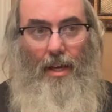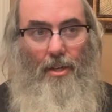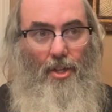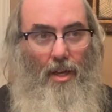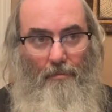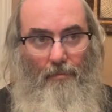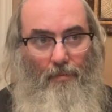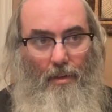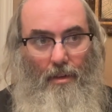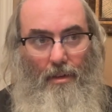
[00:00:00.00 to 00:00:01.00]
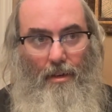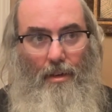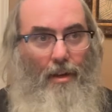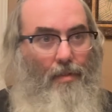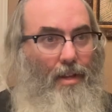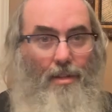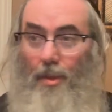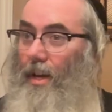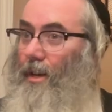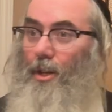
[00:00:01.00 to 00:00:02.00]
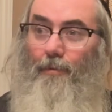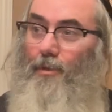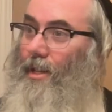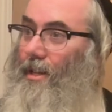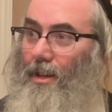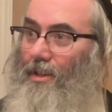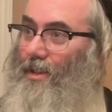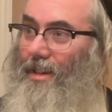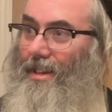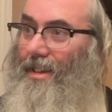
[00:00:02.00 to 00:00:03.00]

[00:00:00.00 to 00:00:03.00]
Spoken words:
Hashem, and then to thank Hashem for details,